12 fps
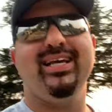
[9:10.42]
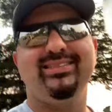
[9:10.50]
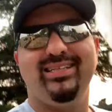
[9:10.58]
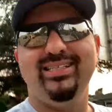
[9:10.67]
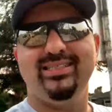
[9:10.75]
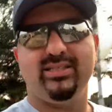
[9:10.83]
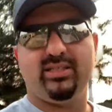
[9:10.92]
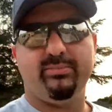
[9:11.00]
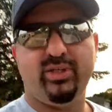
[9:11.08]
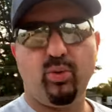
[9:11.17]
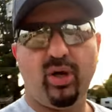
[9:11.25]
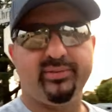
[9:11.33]
is the system
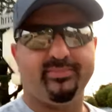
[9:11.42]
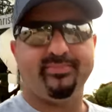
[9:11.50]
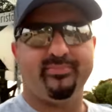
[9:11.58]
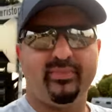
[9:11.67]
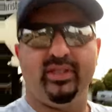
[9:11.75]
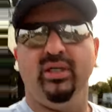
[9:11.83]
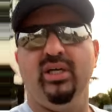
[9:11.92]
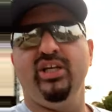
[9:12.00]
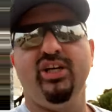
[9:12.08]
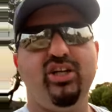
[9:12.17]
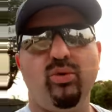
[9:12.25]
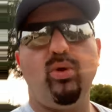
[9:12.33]
you want.
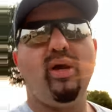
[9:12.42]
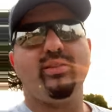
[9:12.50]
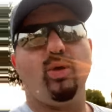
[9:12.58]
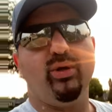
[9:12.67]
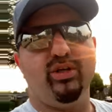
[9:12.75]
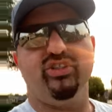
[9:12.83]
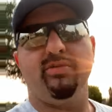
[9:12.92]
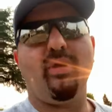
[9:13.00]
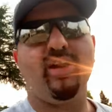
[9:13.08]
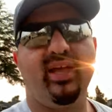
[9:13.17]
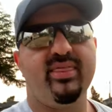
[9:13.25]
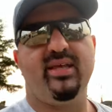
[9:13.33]
You don't want lawyers
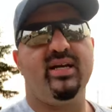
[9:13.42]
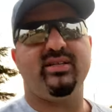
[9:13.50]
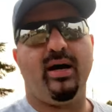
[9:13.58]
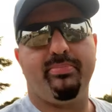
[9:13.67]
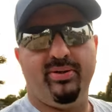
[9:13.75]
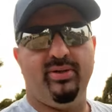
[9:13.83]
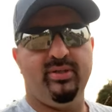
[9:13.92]
mucking things up